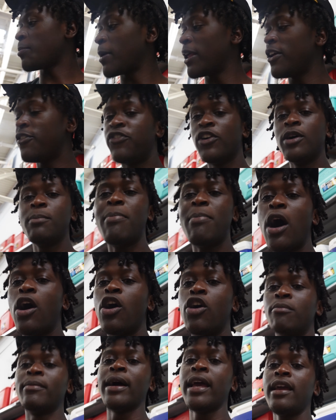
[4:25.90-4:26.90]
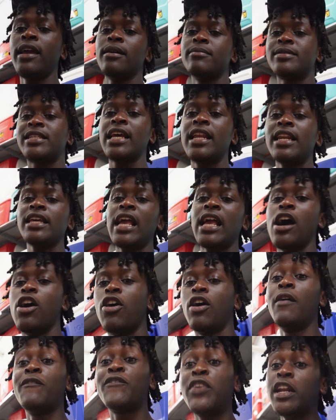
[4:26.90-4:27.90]
play football, man. I'm telling
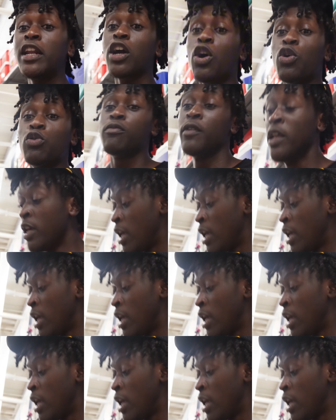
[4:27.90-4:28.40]
y'all, I'm finna go,